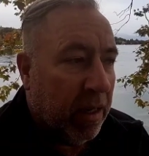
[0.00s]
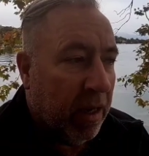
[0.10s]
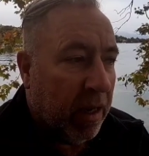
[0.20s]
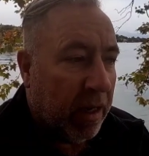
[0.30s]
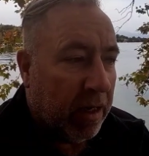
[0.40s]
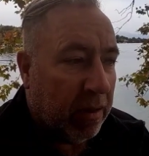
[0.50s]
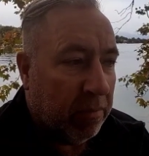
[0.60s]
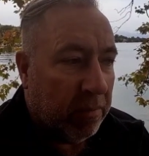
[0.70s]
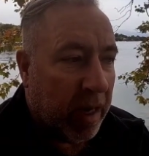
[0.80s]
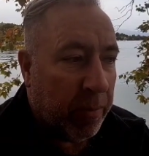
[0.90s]

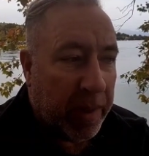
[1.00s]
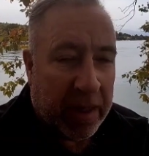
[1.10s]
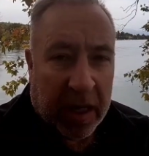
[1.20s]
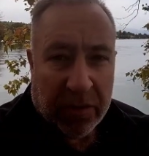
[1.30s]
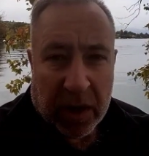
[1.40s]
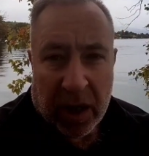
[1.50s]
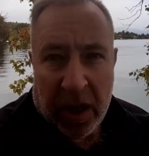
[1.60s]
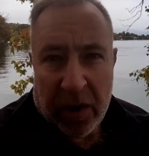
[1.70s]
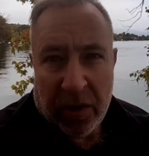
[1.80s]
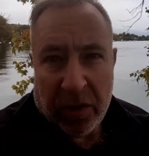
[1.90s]
Helping themselves to
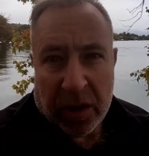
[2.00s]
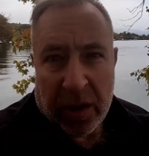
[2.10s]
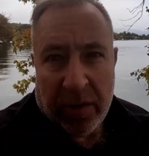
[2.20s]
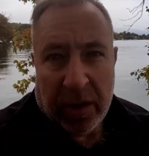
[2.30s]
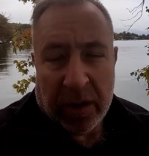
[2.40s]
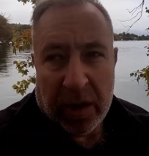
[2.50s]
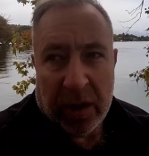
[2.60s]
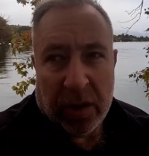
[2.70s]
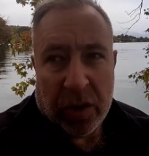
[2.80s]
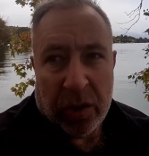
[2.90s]
clothes, going
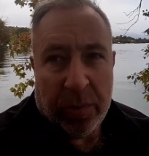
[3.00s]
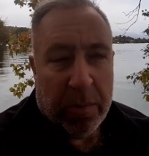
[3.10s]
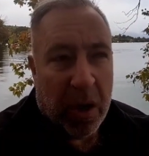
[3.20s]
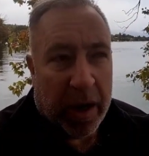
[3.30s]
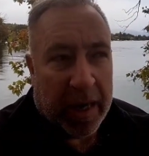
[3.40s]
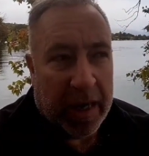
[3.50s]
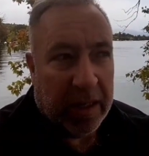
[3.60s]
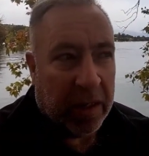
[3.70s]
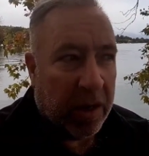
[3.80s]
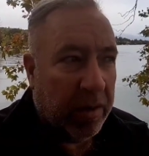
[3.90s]
into
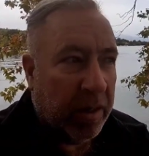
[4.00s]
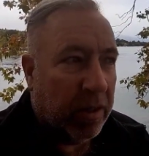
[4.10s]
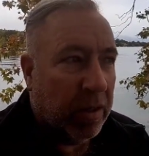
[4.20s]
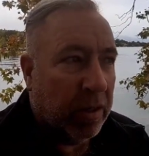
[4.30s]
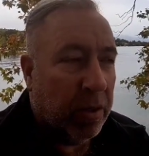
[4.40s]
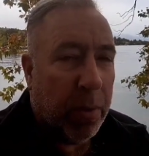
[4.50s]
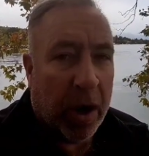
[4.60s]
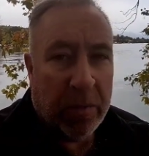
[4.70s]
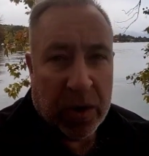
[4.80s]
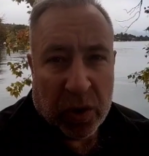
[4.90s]
supermarkets, going into
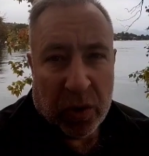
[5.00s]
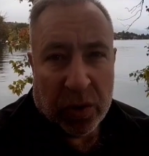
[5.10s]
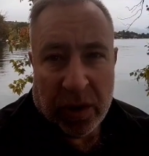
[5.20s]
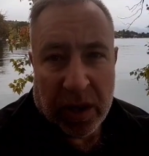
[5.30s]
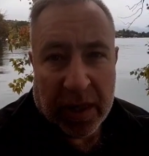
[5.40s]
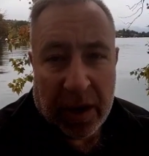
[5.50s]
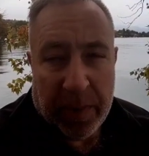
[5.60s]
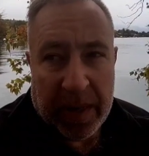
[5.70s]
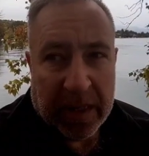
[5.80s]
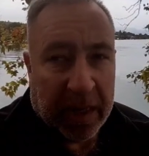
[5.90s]
department stores and just
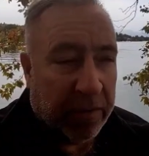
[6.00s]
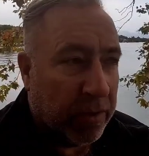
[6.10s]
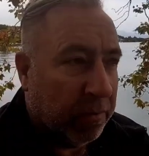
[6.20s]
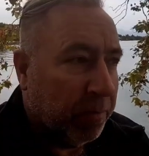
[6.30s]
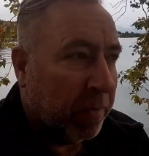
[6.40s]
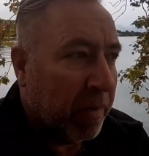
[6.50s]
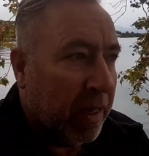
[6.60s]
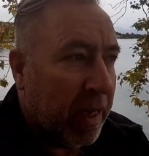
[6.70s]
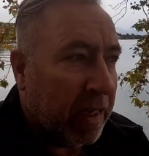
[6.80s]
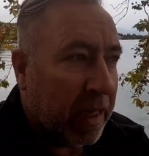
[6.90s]
helping themselves.
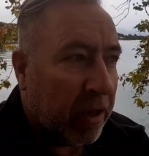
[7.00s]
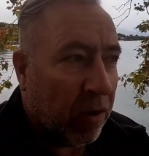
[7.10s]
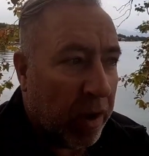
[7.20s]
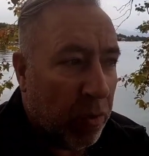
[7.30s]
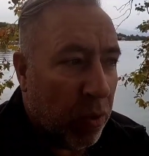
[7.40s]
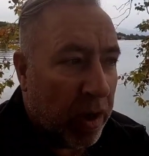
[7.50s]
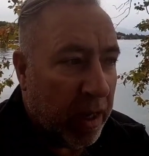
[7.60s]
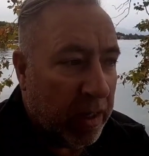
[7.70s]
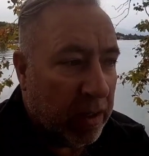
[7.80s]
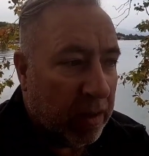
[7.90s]
Is that crime
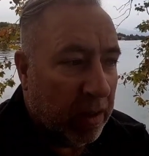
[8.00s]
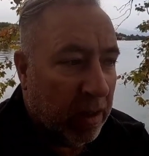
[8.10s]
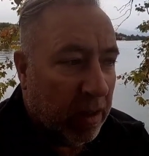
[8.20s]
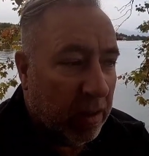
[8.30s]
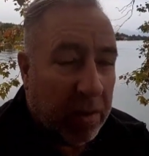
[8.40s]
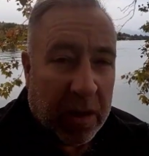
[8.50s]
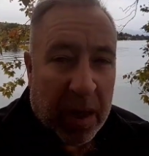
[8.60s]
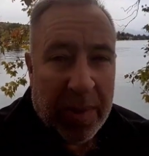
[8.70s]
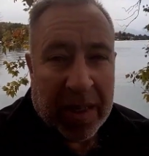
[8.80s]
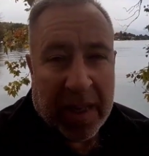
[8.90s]
organized? To
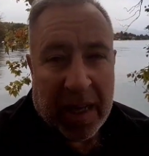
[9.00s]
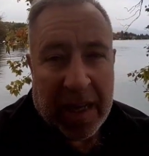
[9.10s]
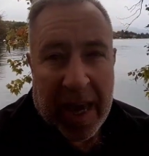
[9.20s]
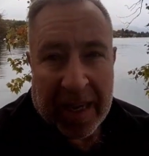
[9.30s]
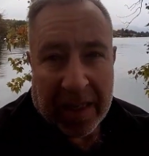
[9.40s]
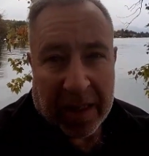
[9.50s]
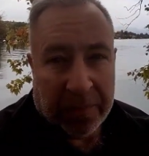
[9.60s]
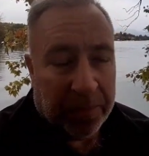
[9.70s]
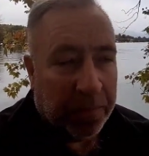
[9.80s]
some extent, yes.